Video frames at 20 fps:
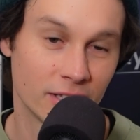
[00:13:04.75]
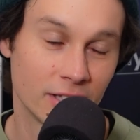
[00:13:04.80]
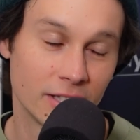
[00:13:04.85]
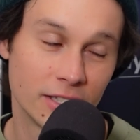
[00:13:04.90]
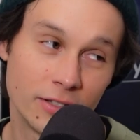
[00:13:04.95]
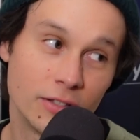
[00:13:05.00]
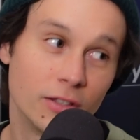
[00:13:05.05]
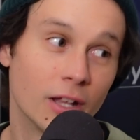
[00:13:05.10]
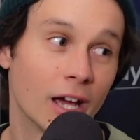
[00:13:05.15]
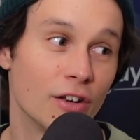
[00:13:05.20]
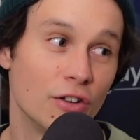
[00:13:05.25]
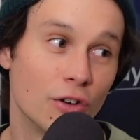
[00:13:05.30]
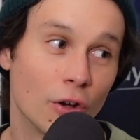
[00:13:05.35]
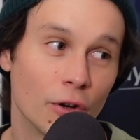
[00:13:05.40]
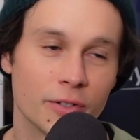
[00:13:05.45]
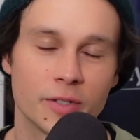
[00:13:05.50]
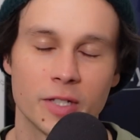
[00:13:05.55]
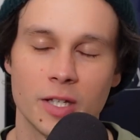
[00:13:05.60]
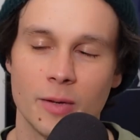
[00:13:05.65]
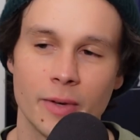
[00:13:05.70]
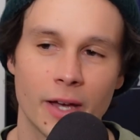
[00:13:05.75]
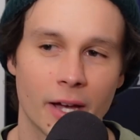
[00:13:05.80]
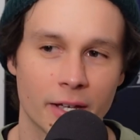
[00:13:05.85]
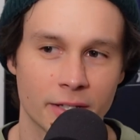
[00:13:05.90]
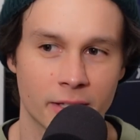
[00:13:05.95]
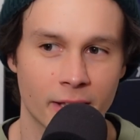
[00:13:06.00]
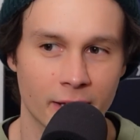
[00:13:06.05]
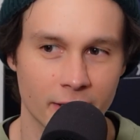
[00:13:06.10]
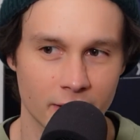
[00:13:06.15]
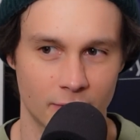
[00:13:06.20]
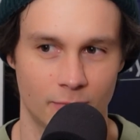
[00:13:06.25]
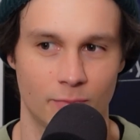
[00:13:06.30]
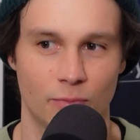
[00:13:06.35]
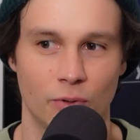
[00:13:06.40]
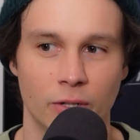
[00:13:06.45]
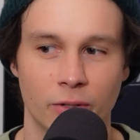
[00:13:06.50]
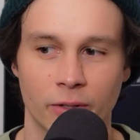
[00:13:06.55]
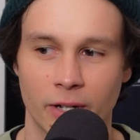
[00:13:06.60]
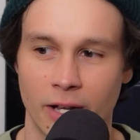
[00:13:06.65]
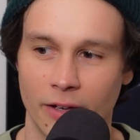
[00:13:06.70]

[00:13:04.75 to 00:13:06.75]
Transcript: is like no CBA, so that's pretty good